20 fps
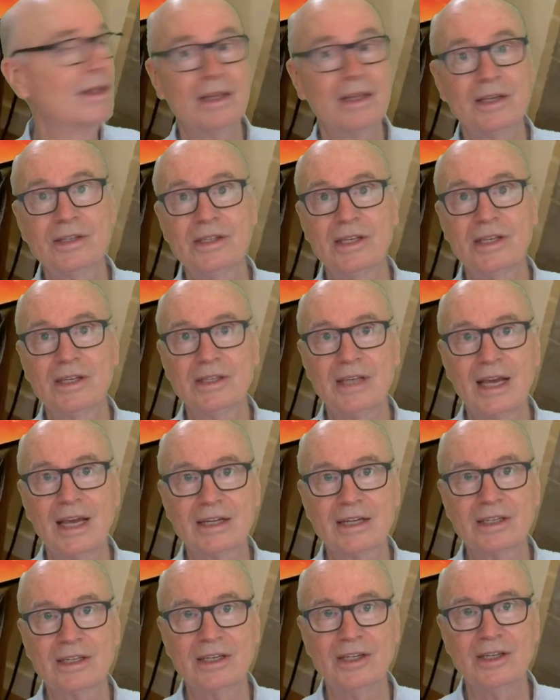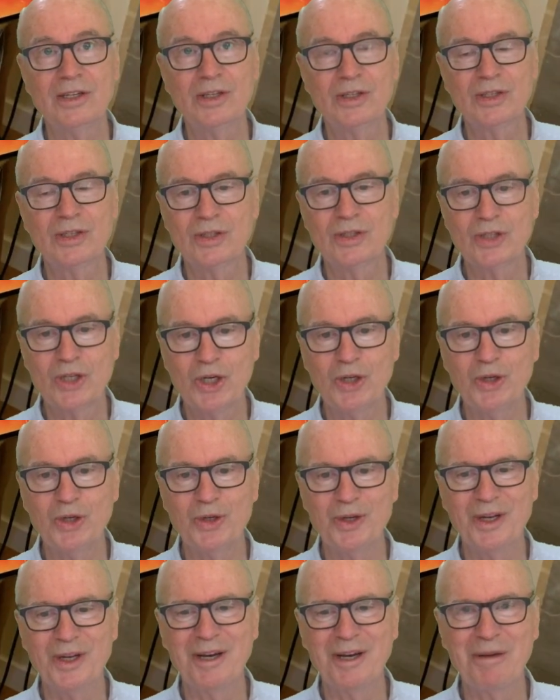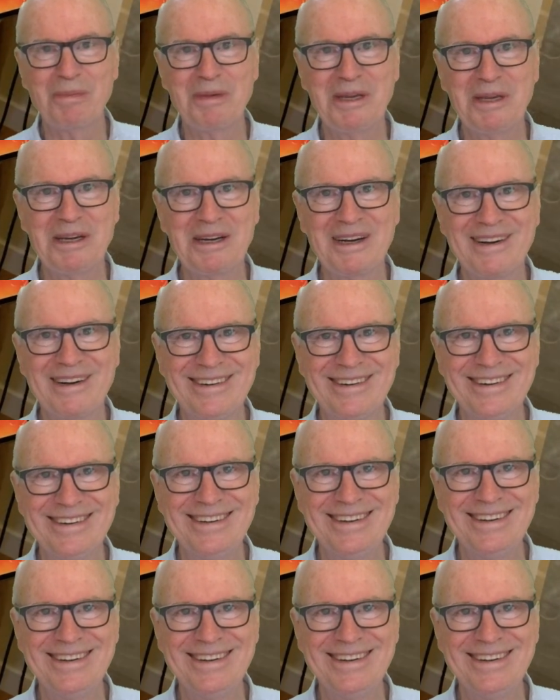this is actually shoot up here